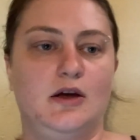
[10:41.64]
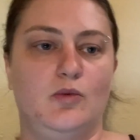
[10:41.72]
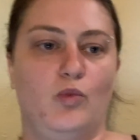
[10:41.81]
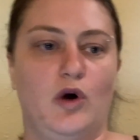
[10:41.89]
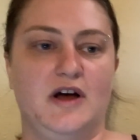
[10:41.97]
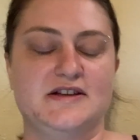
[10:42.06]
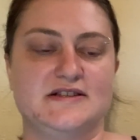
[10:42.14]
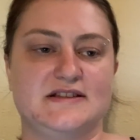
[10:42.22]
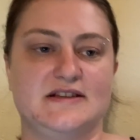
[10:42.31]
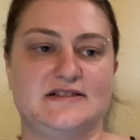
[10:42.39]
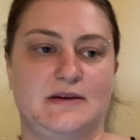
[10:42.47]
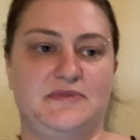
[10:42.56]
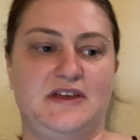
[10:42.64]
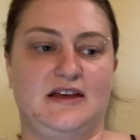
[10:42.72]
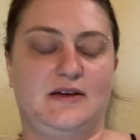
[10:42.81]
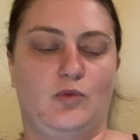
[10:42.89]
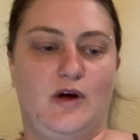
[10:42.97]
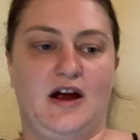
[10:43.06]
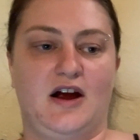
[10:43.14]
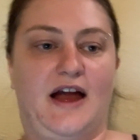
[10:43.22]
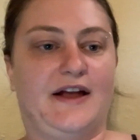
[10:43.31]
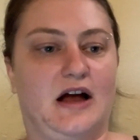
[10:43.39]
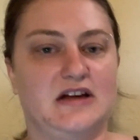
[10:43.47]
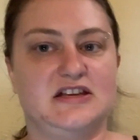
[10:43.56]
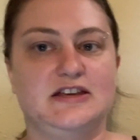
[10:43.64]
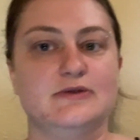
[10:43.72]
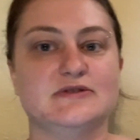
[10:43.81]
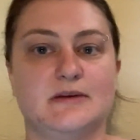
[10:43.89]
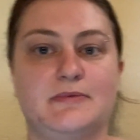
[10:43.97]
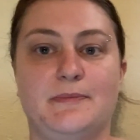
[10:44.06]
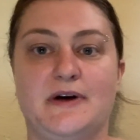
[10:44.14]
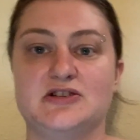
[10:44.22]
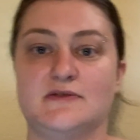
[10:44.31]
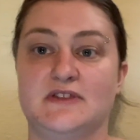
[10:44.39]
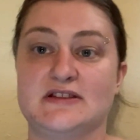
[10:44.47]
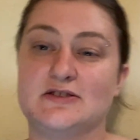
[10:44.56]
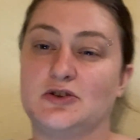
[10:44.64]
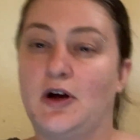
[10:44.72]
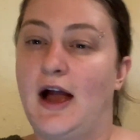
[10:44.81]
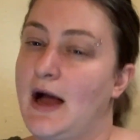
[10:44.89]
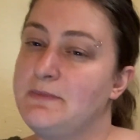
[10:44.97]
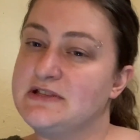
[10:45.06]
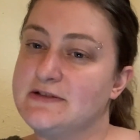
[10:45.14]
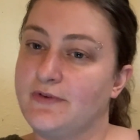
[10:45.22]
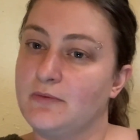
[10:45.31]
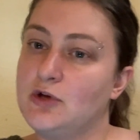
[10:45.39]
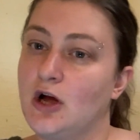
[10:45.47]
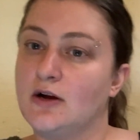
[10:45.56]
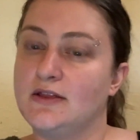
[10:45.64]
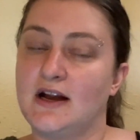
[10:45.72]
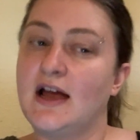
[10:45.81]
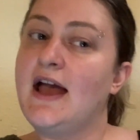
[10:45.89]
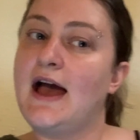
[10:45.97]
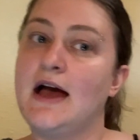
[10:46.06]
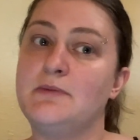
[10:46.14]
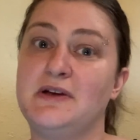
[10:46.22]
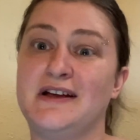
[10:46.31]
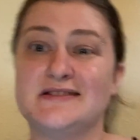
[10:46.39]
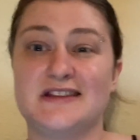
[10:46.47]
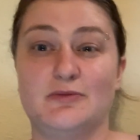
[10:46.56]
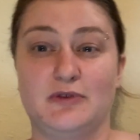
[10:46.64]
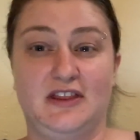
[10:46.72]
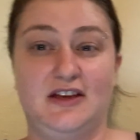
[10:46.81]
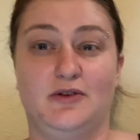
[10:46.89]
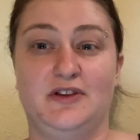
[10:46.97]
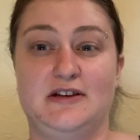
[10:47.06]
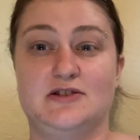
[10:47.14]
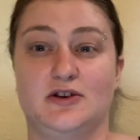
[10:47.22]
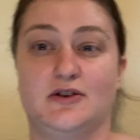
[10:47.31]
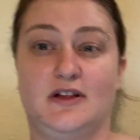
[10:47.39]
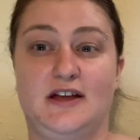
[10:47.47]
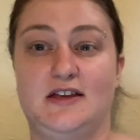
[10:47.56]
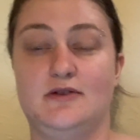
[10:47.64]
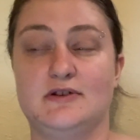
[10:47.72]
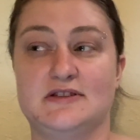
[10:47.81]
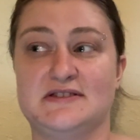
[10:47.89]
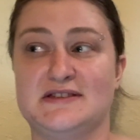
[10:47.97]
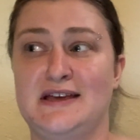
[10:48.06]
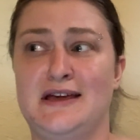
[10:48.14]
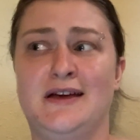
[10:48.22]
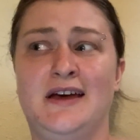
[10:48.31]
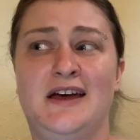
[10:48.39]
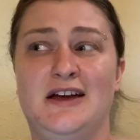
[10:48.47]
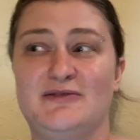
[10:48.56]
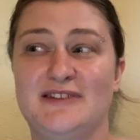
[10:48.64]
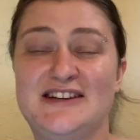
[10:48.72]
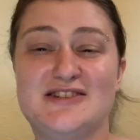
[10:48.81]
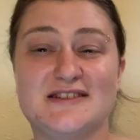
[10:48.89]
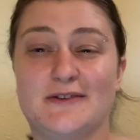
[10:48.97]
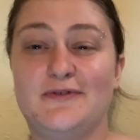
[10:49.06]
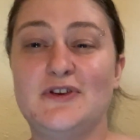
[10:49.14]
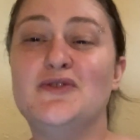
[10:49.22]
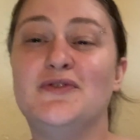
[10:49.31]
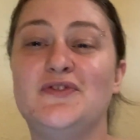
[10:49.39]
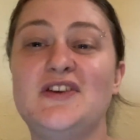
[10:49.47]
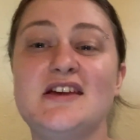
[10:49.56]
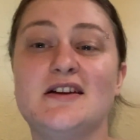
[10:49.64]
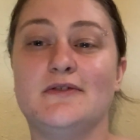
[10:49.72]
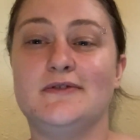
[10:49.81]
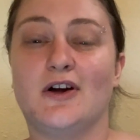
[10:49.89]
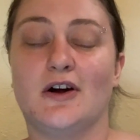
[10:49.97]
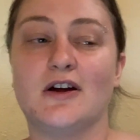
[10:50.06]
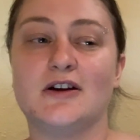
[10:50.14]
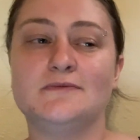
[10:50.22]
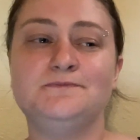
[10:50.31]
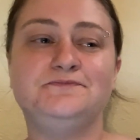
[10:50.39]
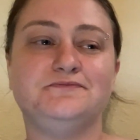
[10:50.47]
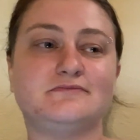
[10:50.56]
was something where I got to use up a bunch of the scraps from yarn that I had because they really only took, like you could see, really just a few feet of yarn,